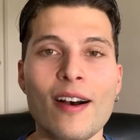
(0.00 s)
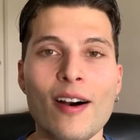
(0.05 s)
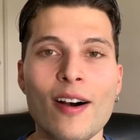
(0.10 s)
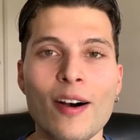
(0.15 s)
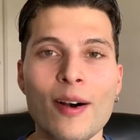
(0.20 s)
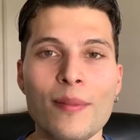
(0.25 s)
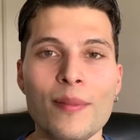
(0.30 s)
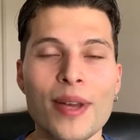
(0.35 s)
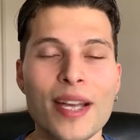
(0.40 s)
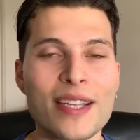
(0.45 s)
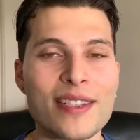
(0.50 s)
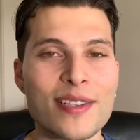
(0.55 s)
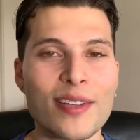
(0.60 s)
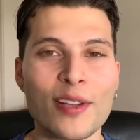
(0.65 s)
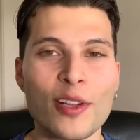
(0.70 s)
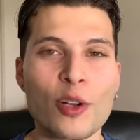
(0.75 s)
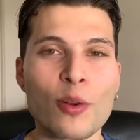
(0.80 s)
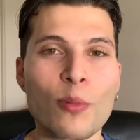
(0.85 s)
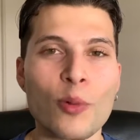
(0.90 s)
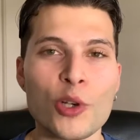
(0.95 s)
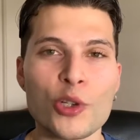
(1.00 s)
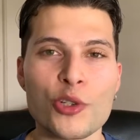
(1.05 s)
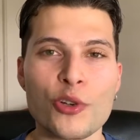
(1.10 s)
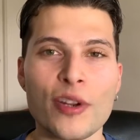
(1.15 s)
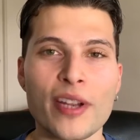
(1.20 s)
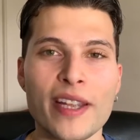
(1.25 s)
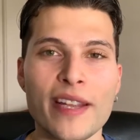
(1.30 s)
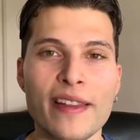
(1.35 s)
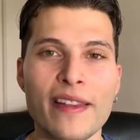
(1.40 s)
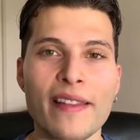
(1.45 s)
um, it's a little more
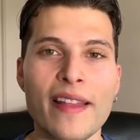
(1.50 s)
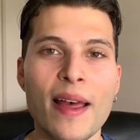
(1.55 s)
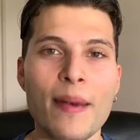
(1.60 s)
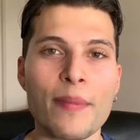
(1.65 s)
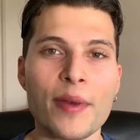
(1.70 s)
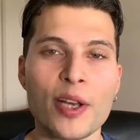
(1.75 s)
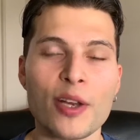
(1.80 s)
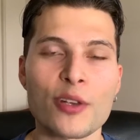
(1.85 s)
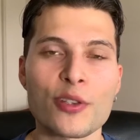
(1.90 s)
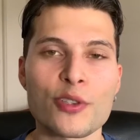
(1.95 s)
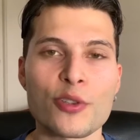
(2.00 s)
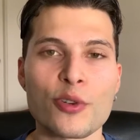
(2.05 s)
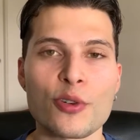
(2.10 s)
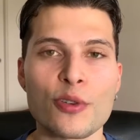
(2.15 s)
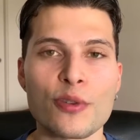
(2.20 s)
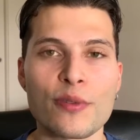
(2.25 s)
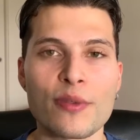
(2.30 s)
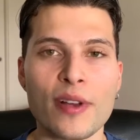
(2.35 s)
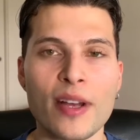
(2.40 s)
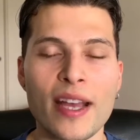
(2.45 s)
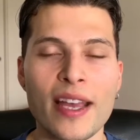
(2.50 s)
tricky than that because there,